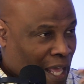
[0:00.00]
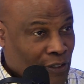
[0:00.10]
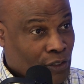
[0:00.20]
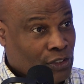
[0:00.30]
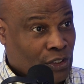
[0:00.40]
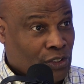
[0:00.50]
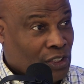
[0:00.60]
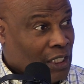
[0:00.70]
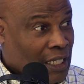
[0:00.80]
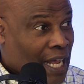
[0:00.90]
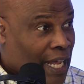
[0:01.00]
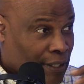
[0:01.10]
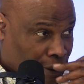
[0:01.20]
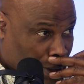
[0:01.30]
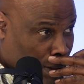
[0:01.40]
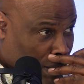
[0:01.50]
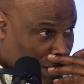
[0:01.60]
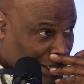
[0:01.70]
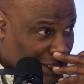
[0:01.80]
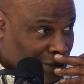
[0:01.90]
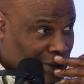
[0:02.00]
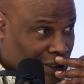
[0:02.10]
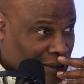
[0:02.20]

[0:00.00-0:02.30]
And those are usually the higher notes.